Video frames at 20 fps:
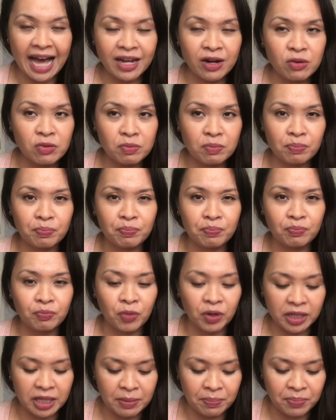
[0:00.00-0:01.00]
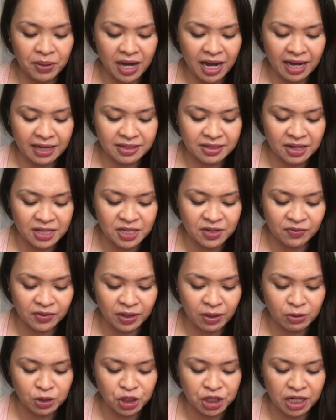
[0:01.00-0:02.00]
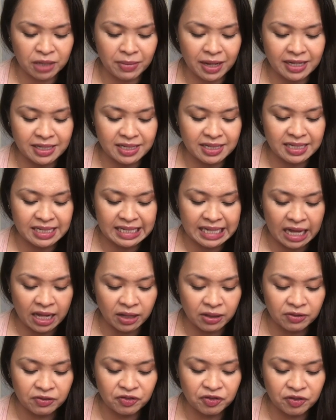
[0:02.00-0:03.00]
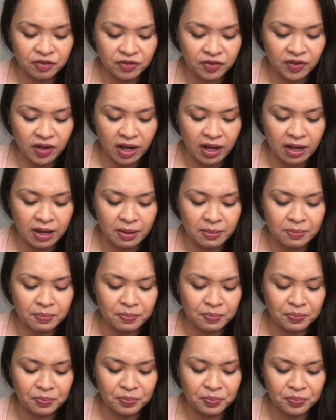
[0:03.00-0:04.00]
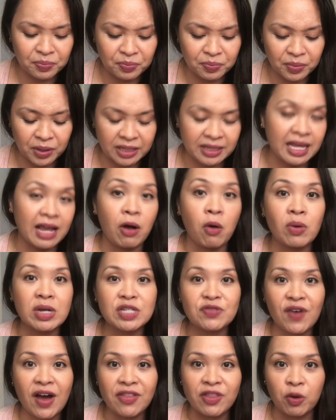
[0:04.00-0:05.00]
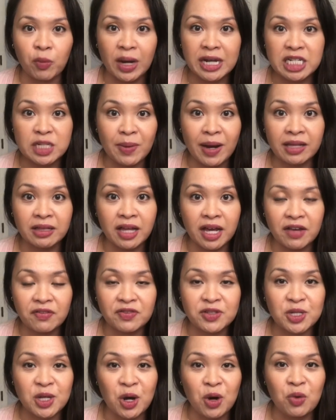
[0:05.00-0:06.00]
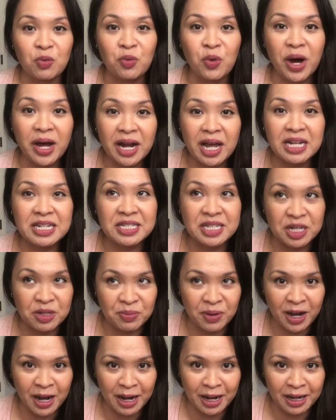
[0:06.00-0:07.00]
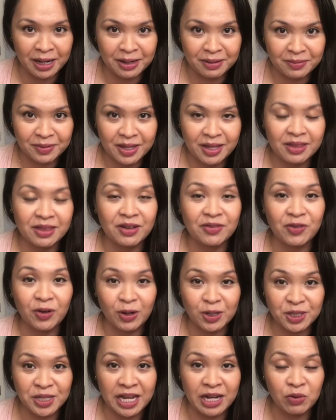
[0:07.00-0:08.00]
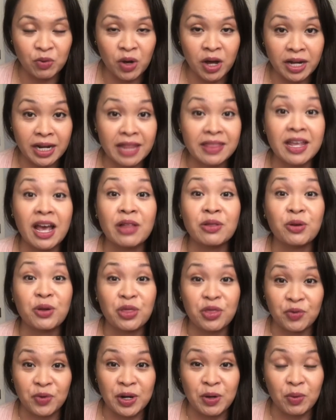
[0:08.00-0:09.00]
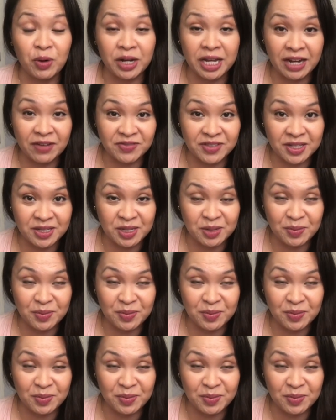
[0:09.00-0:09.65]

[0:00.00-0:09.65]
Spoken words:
don't really buy tons of lotion myself, but they always find their way into my life. So one I did buy, the First Aid one, and the other three were gifted to